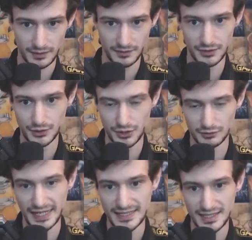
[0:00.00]
Another user
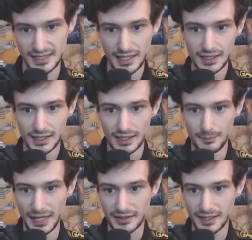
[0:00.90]
writes, I
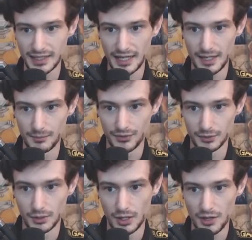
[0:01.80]
backed the game
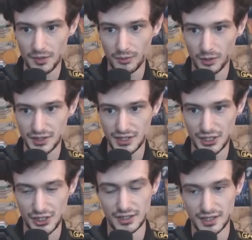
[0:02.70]
through all the poor
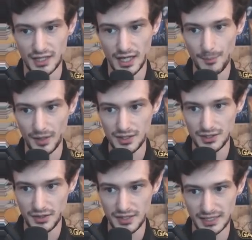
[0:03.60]
decisions, up
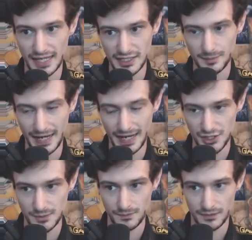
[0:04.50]
until this last patch.